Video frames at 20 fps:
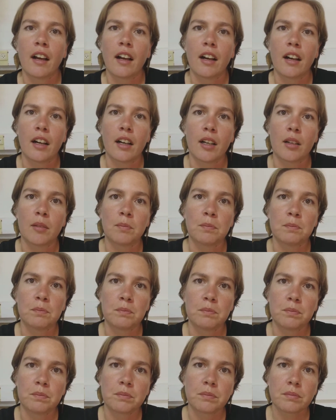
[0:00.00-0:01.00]

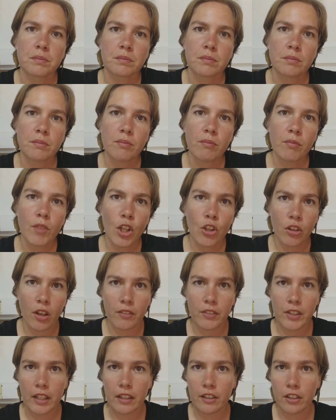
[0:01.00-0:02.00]
So
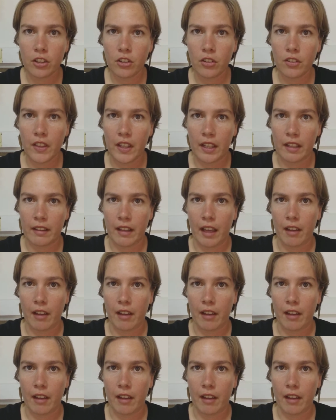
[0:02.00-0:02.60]
I've done 2 things.